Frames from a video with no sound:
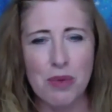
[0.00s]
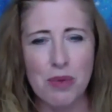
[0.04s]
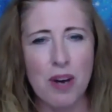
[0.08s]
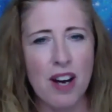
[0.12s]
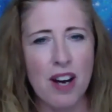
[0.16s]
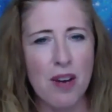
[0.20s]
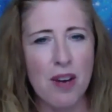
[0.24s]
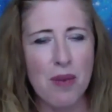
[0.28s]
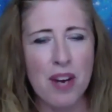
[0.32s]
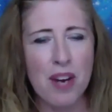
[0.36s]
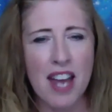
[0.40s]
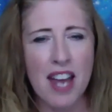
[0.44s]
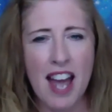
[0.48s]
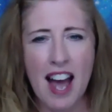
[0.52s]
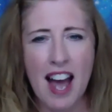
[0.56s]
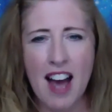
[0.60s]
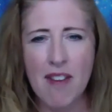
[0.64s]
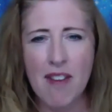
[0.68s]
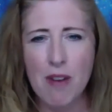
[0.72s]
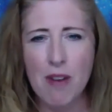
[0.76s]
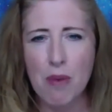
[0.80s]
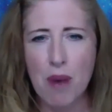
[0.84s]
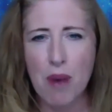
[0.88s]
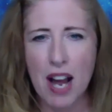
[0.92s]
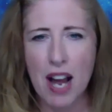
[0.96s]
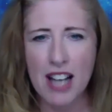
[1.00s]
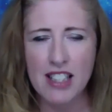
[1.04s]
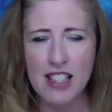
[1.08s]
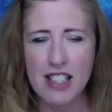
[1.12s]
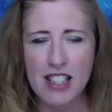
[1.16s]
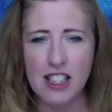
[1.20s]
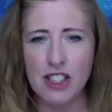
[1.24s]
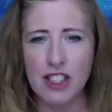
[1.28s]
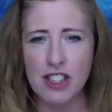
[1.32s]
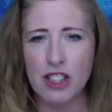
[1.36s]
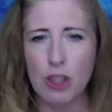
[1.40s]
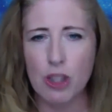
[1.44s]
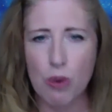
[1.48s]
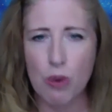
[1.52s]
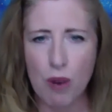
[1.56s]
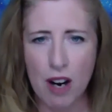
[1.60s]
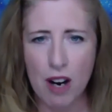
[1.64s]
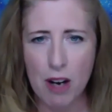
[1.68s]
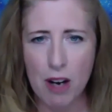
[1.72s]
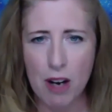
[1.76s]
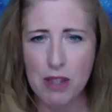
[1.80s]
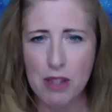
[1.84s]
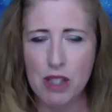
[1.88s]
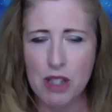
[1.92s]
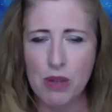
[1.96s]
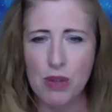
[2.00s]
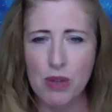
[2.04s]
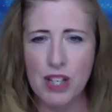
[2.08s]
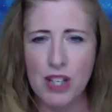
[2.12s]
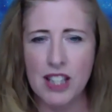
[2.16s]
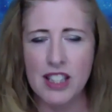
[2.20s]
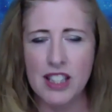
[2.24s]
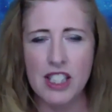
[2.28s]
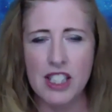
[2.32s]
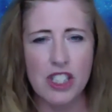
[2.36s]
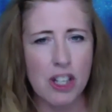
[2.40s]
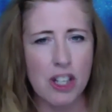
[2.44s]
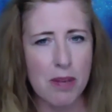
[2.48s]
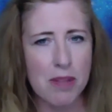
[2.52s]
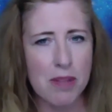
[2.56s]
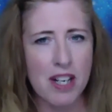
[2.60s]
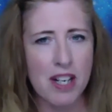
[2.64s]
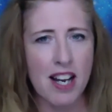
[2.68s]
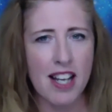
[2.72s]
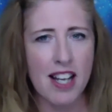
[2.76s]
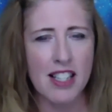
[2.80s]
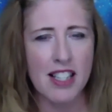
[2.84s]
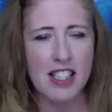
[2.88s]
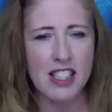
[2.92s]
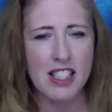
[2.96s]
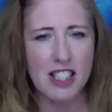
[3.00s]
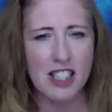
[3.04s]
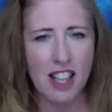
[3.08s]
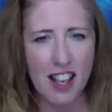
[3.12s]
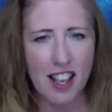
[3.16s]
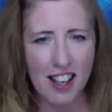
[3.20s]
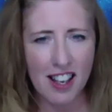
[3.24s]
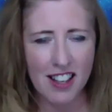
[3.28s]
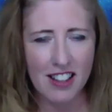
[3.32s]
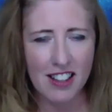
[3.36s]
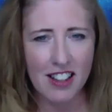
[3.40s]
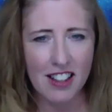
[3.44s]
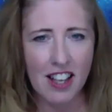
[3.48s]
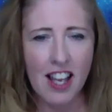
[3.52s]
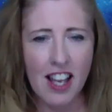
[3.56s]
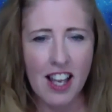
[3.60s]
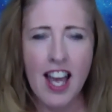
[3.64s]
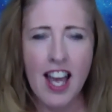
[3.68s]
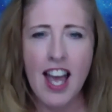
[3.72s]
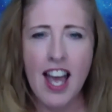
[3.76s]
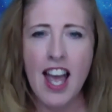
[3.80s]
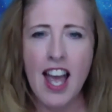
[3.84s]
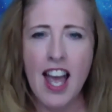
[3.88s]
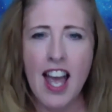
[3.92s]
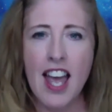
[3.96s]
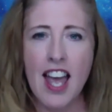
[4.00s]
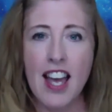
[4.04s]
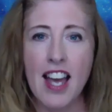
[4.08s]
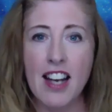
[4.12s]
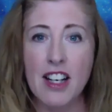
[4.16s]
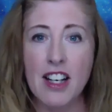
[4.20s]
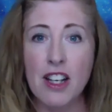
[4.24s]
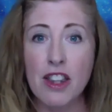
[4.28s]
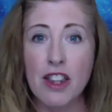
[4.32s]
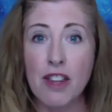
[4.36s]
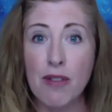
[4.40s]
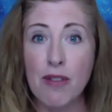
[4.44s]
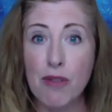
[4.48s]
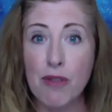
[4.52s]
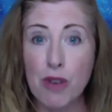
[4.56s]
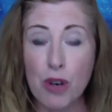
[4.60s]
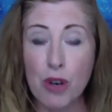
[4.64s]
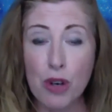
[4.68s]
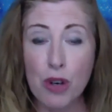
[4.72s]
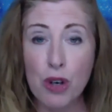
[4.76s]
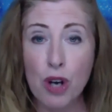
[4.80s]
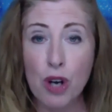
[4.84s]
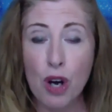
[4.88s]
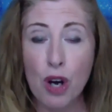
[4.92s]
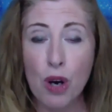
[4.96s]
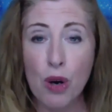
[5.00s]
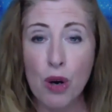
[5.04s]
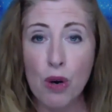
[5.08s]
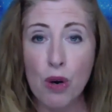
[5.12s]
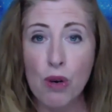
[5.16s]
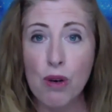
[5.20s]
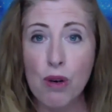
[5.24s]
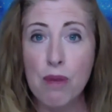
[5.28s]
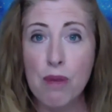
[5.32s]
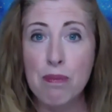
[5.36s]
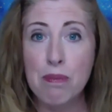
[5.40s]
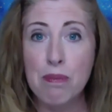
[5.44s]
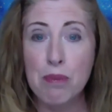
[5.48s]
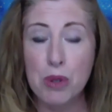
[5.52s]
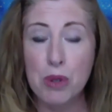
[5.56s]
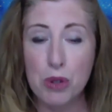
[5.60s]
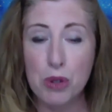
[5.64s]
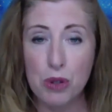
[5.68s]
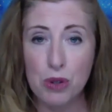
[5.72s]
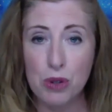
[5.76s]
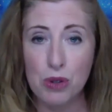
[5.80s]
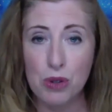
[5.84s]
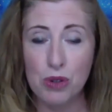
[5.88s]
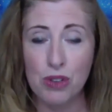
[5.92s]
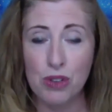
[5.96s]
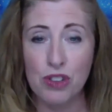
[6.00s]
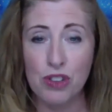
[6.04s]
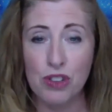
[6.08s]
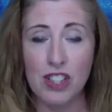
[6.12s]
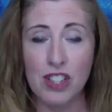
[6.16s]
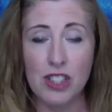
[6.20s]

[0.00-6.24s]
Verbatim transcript: Well, we have a waxing square between the Gemini sun and the Virgo moon.